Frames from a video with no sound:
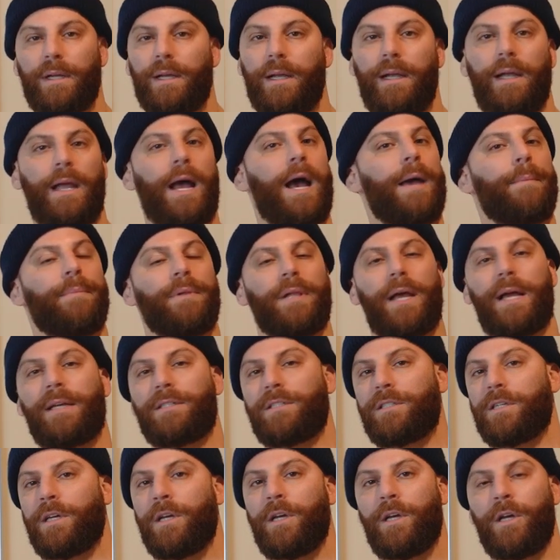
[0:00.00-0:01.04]
God
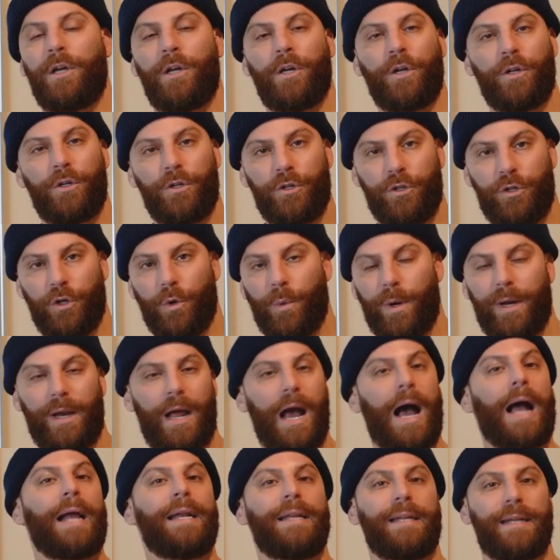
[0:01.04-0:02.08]
bless, do it.
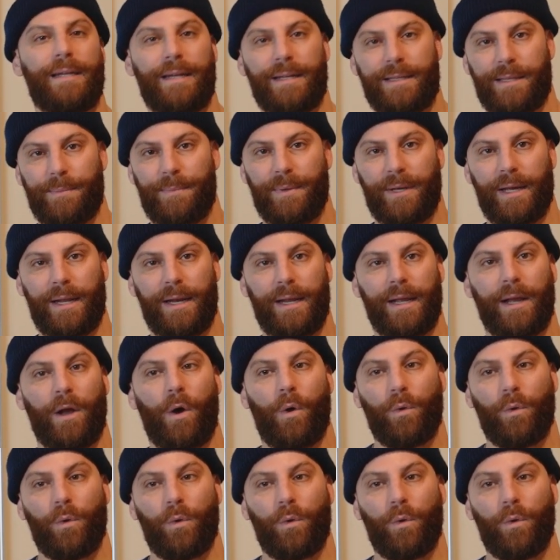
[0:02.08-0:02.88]
I didn't at the beginning.